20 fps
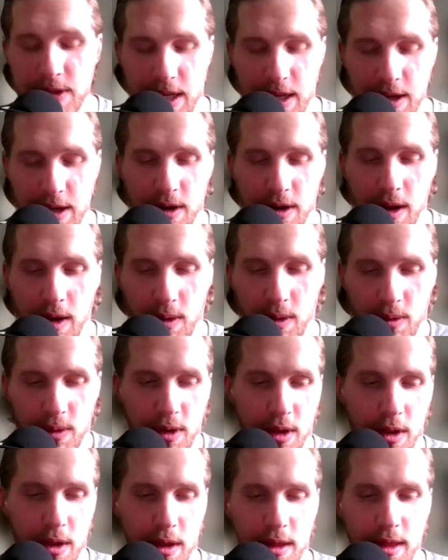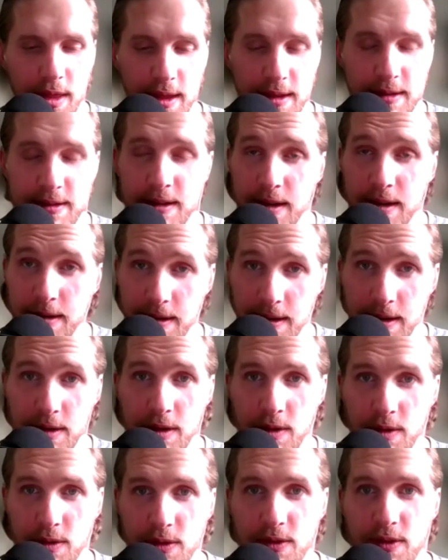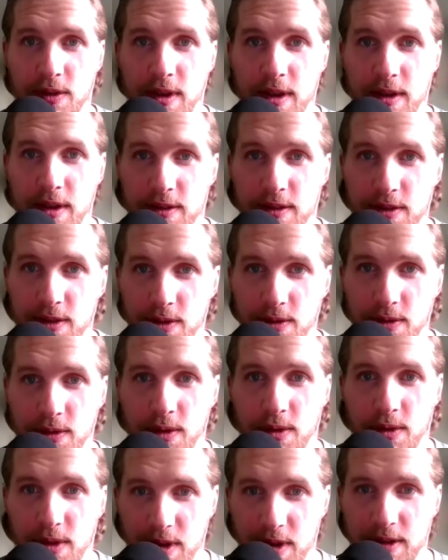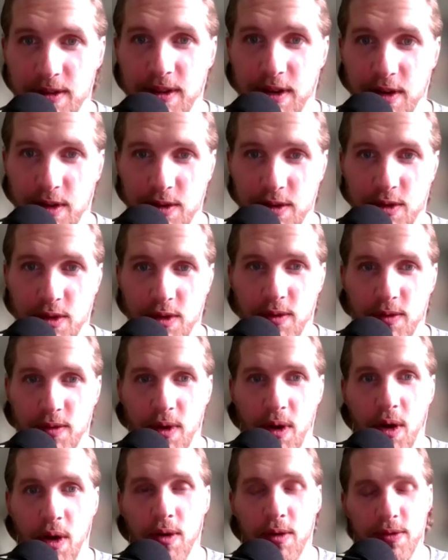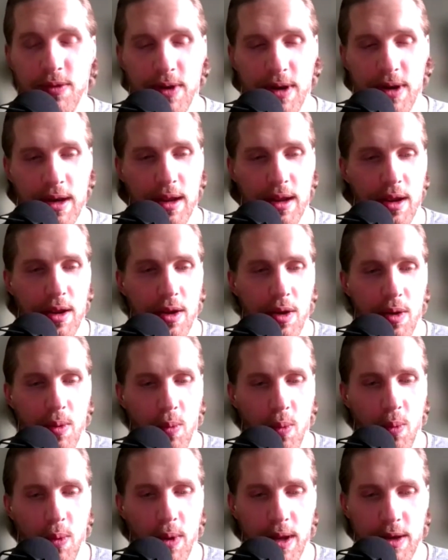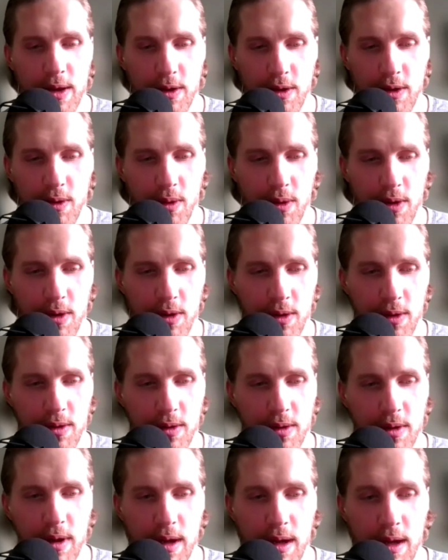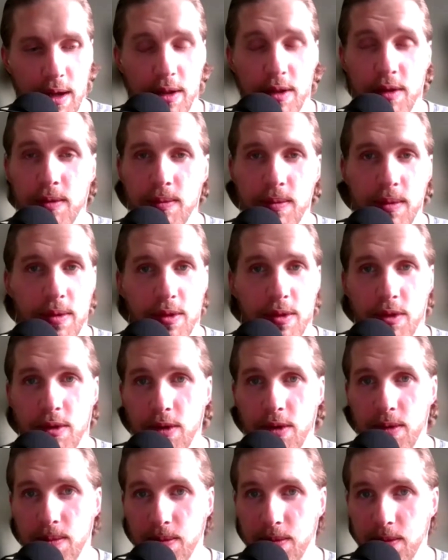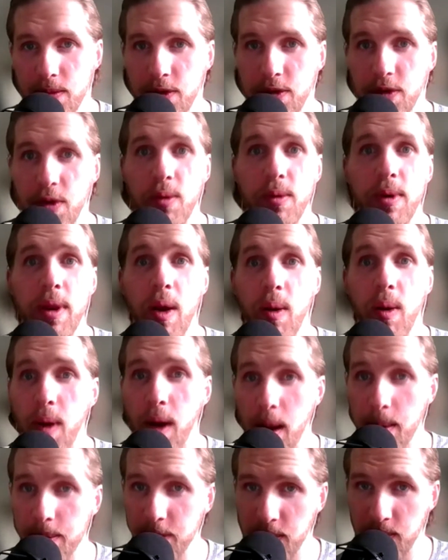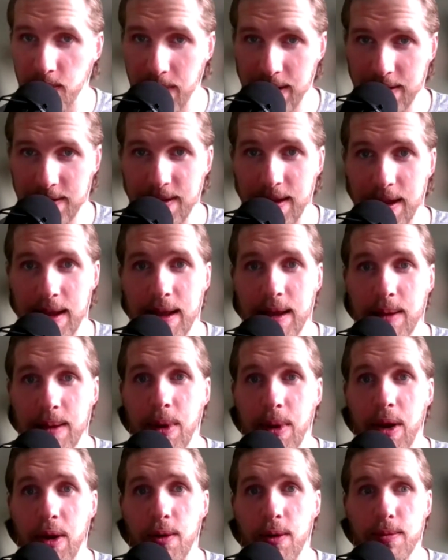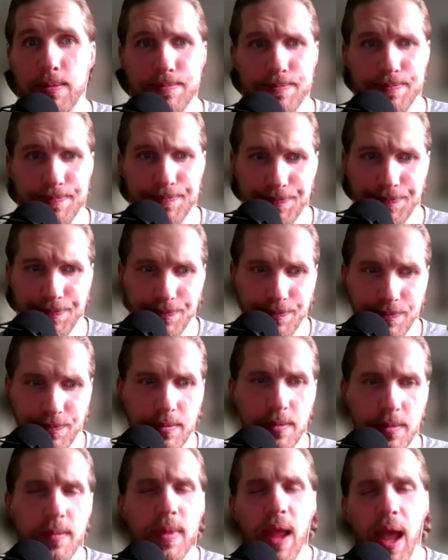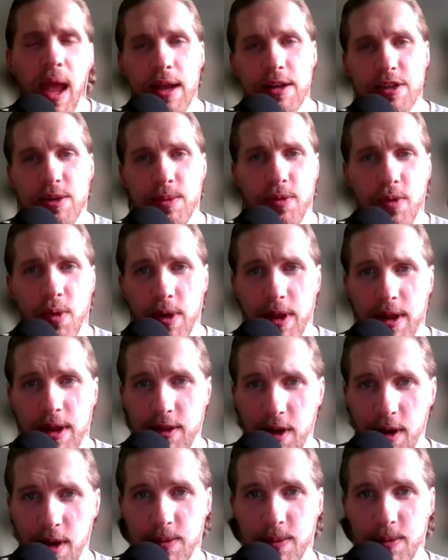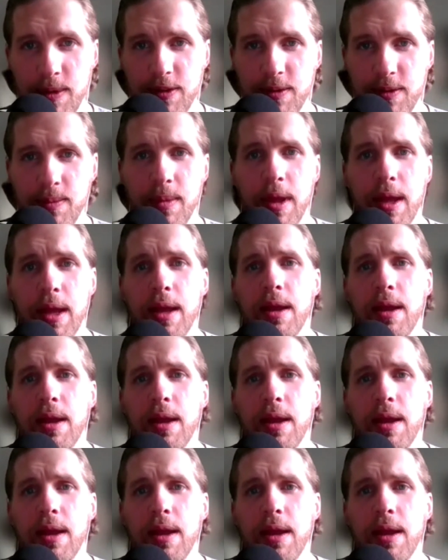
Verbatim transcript: to hear how this continues because you've uh, continued to evolve and when you're uh, you're you're so now optimistic about actually before getting get optimism